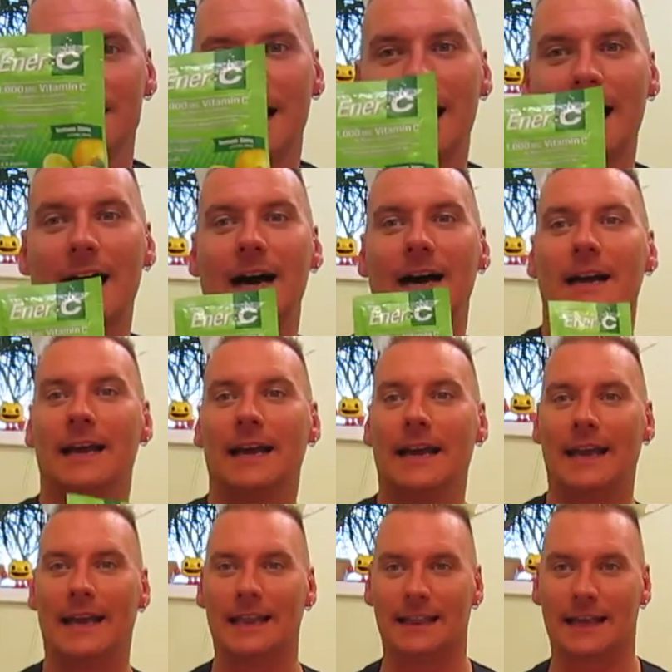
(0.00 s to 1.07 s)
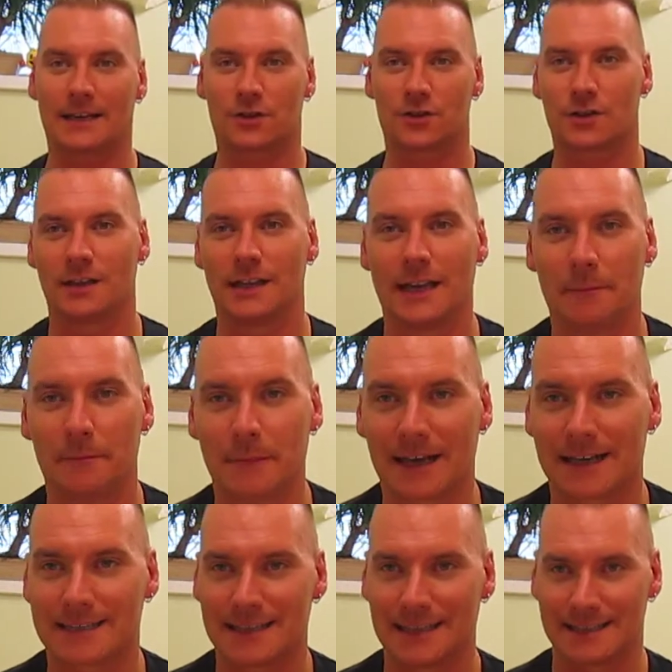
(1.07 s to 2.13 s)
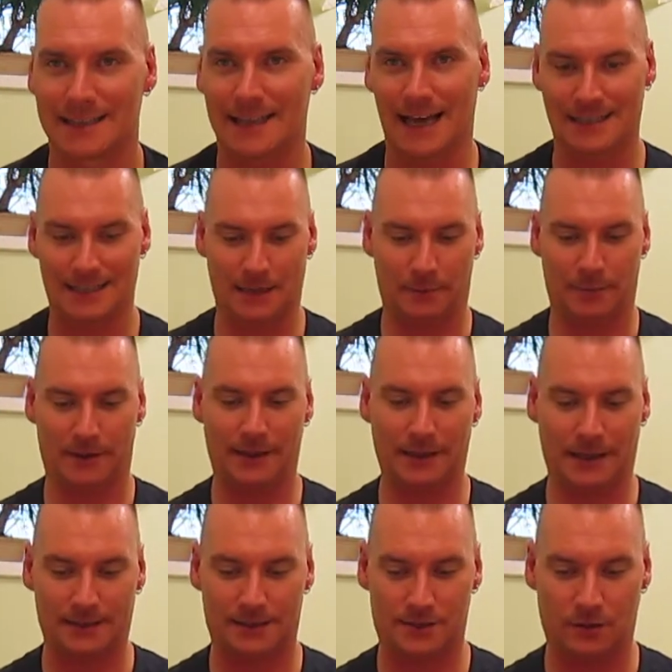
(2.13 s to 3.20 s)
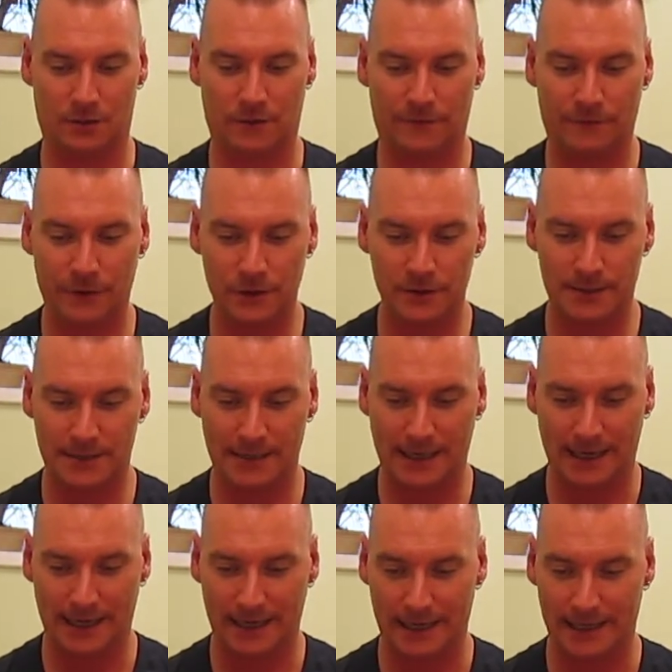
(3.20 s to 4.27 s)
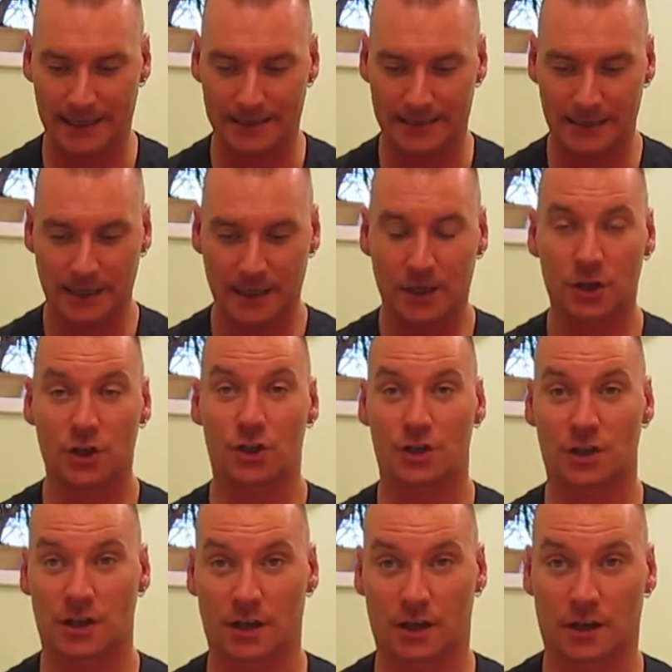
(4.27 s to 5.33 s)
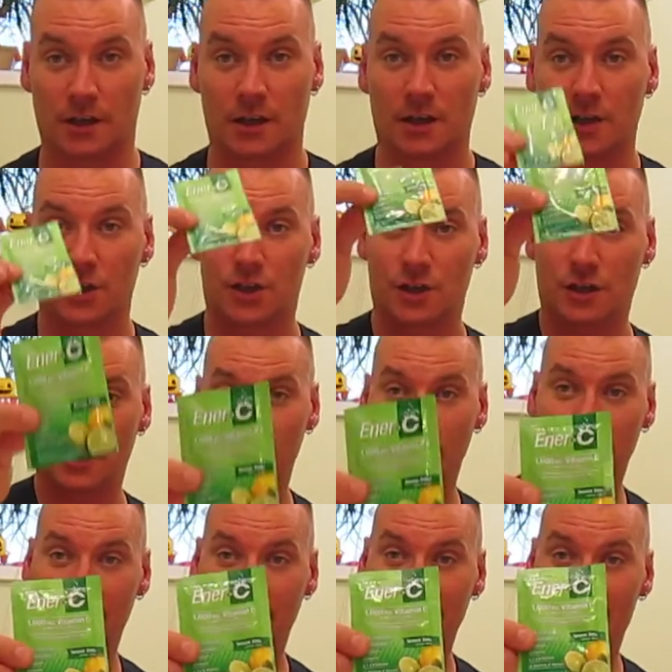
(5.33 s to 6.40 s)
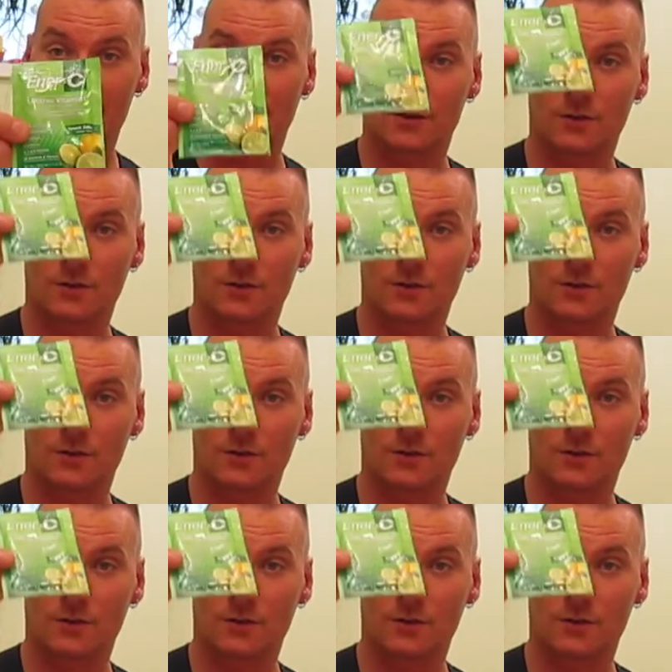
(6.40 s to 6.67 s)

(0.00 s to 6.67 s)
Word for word: uh, electrolyte mixes, that type of thing. So the first thing is sugar. Sugar in this is